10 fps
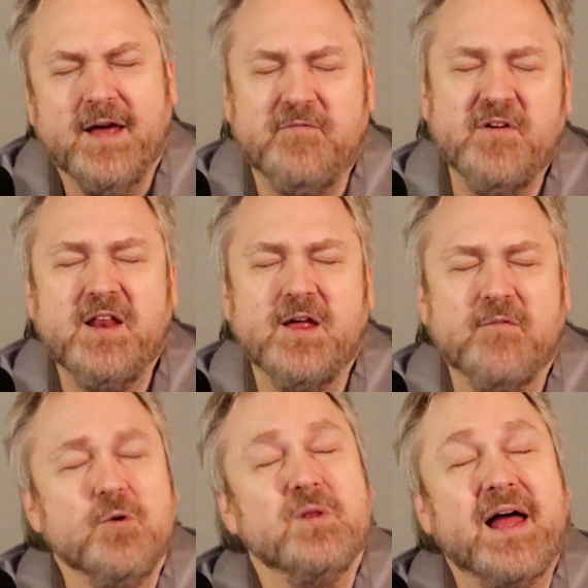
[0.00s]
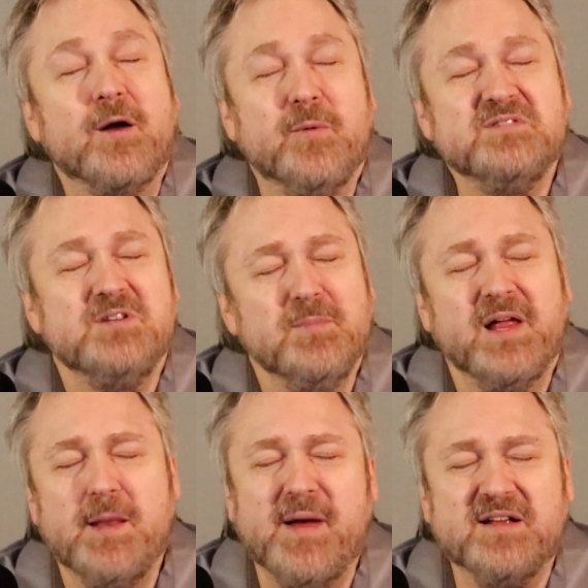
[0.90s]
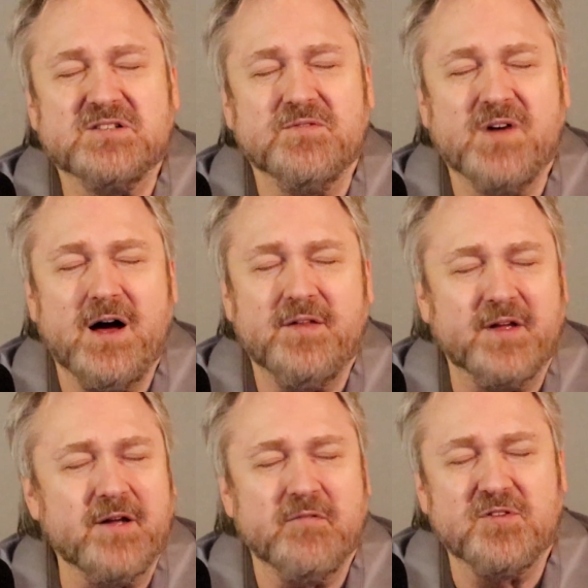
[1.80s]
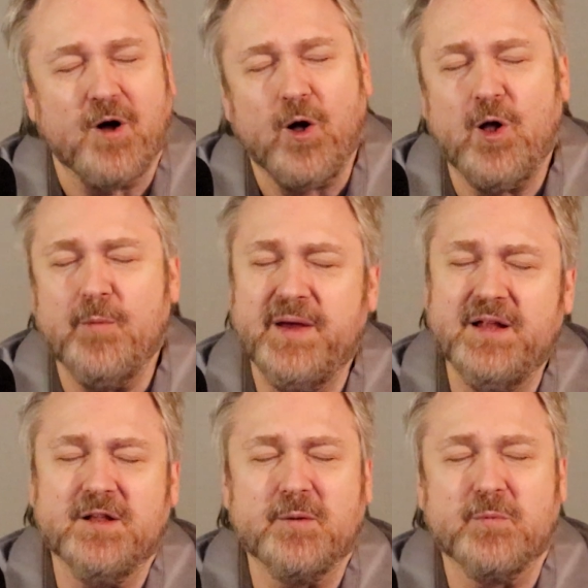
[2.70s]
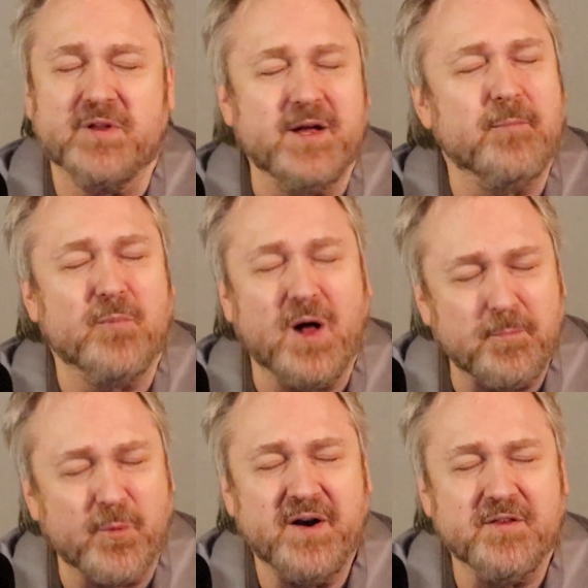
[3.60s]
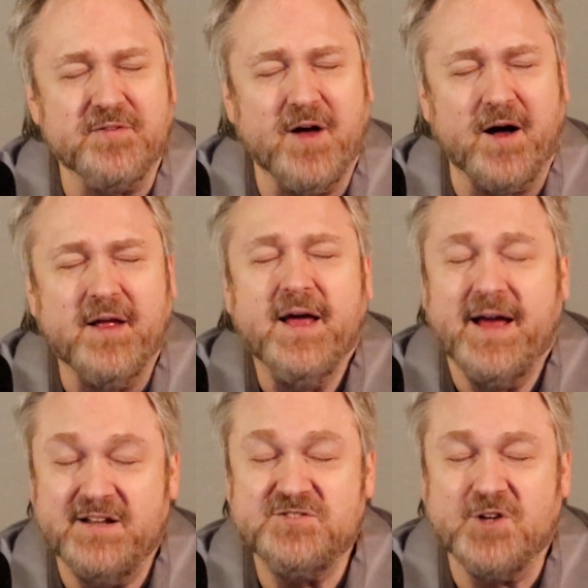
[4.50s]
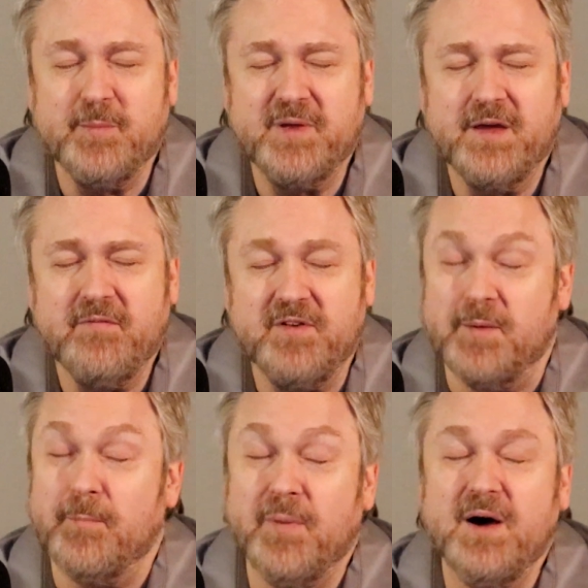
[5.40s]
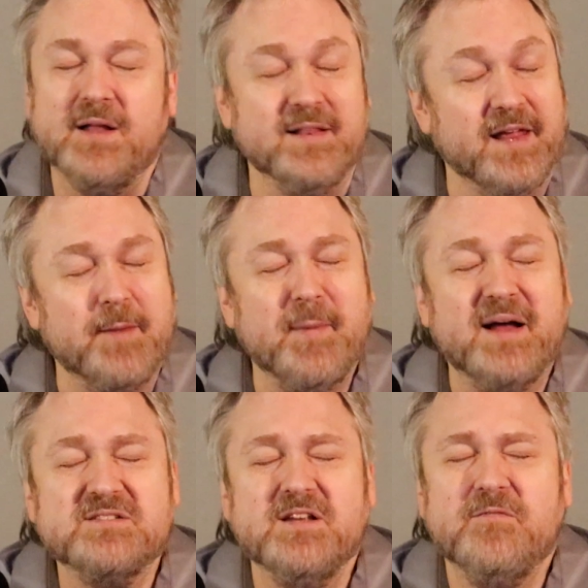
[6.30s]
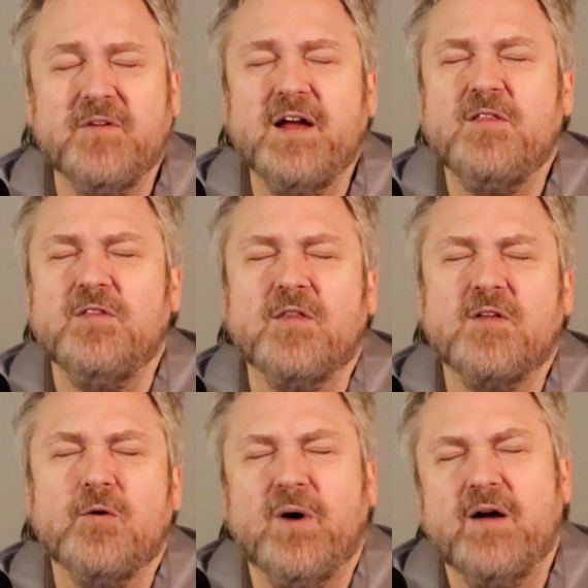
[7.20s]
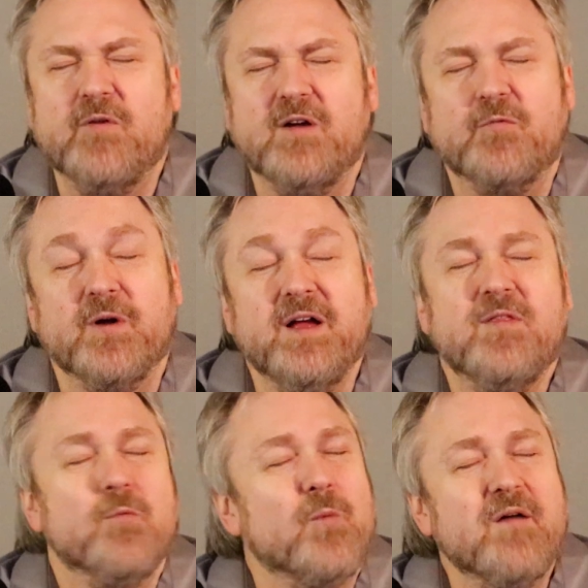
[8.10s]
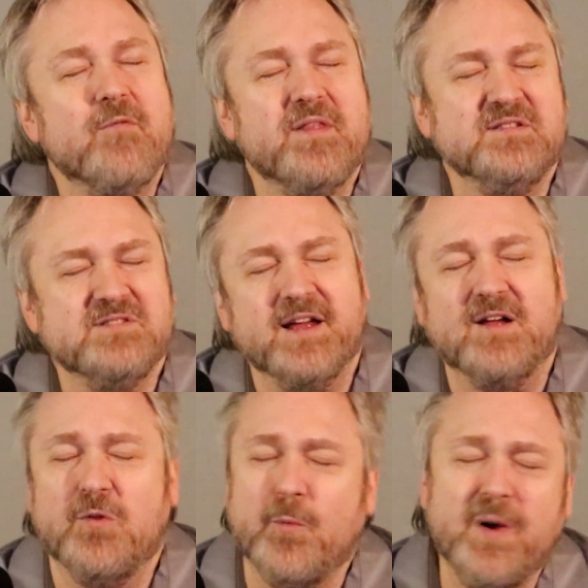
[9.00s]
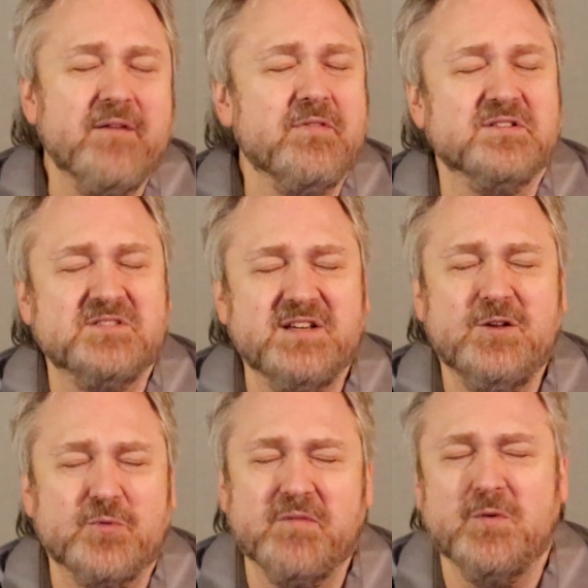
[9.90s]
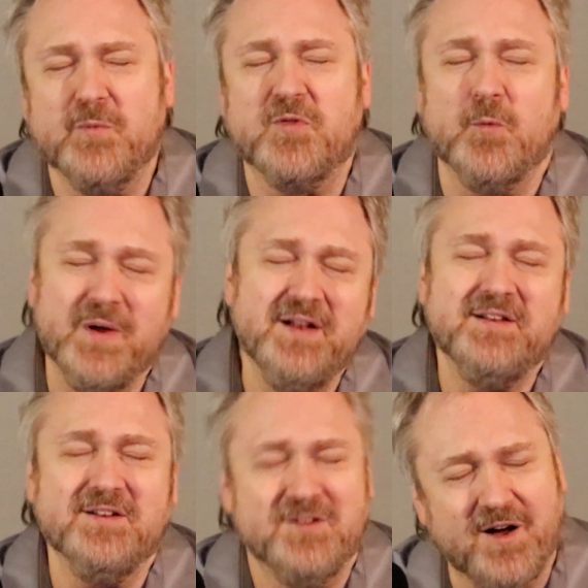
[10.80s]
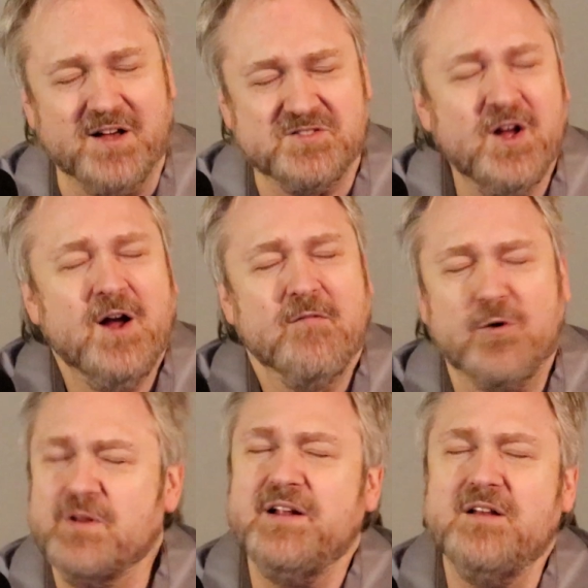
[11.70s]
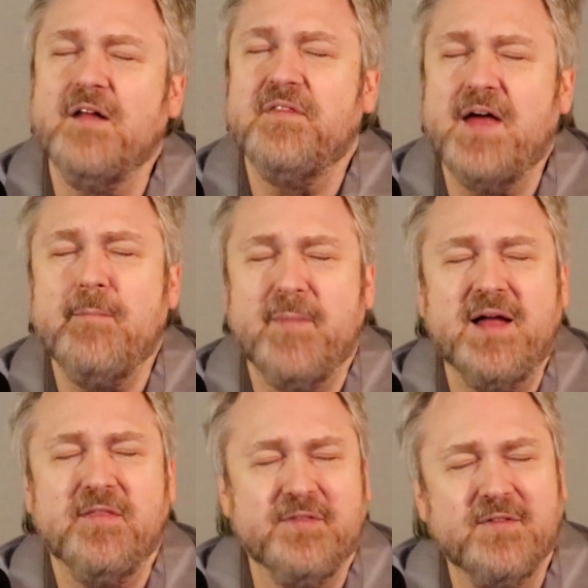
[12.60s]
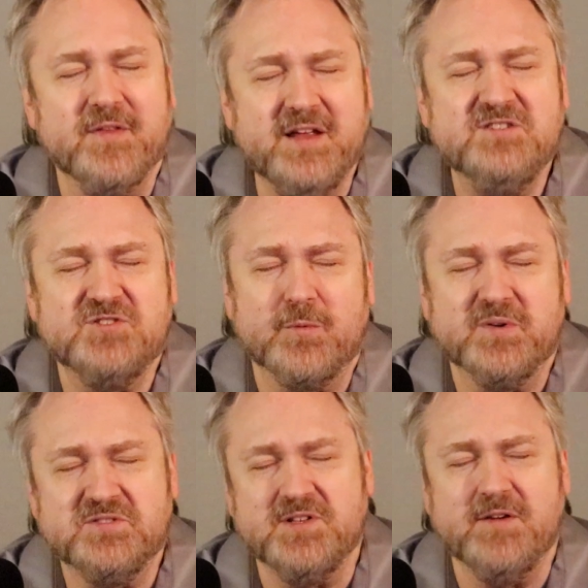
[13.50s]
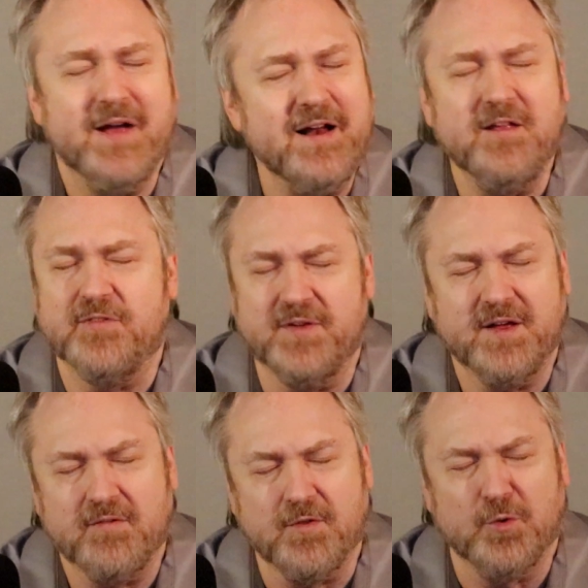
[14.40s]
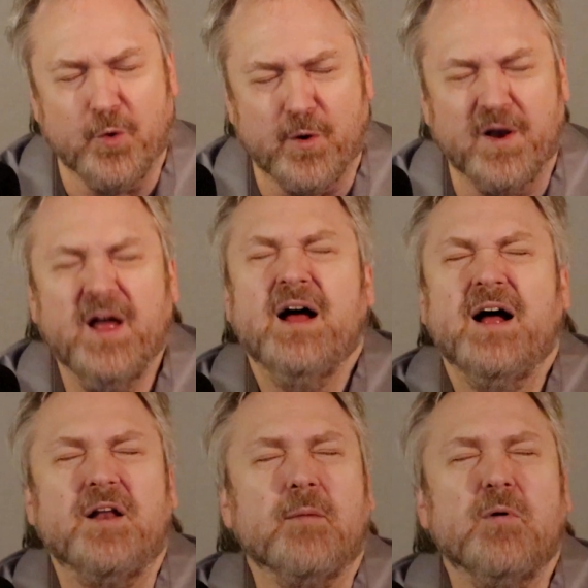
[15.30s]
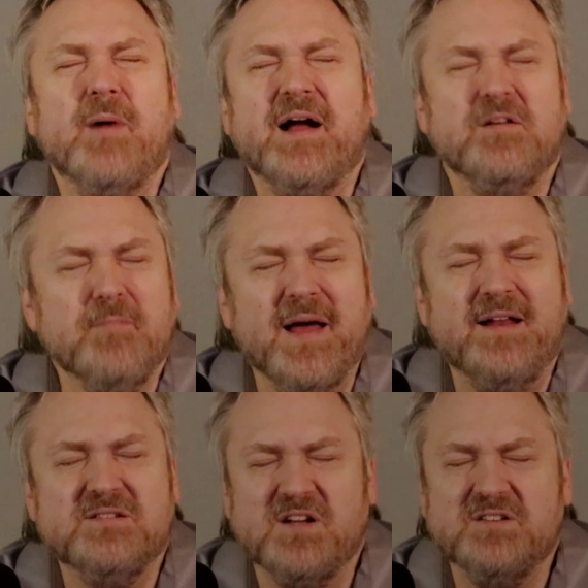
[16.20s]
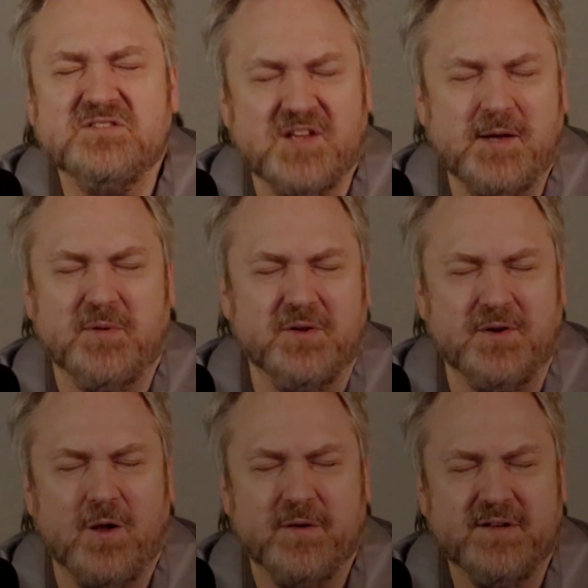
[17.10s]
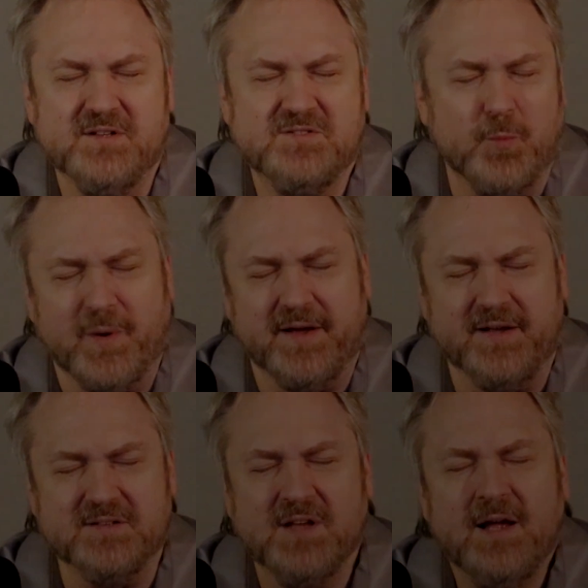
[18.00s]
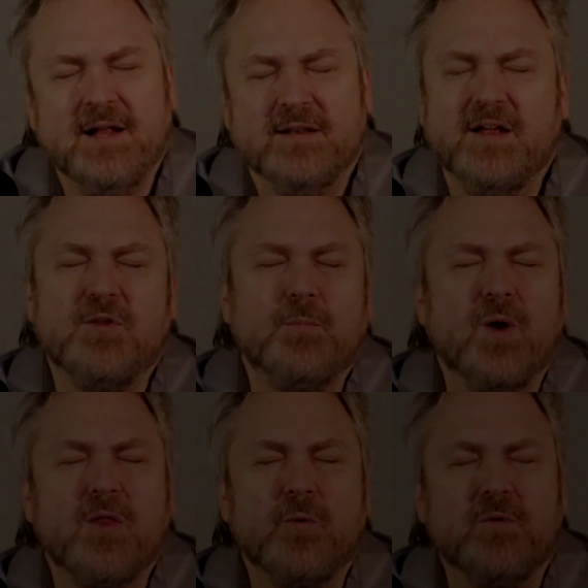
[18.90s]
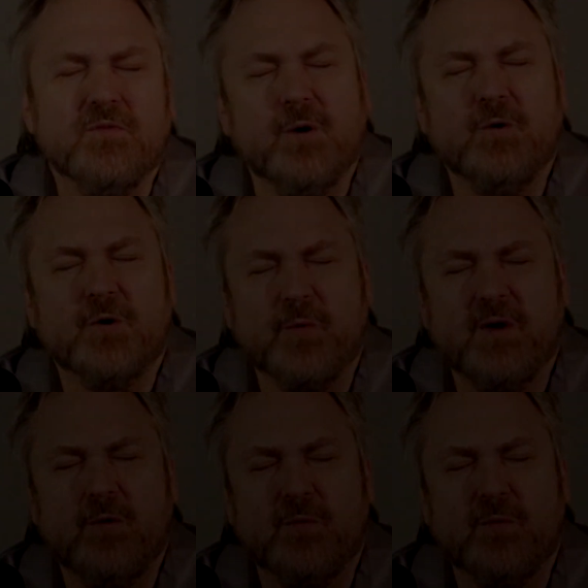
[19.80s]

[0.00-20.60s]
If any of you lack wisdom, let him ask of God, that giveth to all men liberally, and upbraideth not, and it shall be given him. But let him ask in faith, nothing wavering, for he that wavereth is like of the wave of the sea, driven with the wind and tossed. For let not that man think that he shall receive anything of the Lord. A double-minded man is unstable in all his various ways. Let the brother of low degree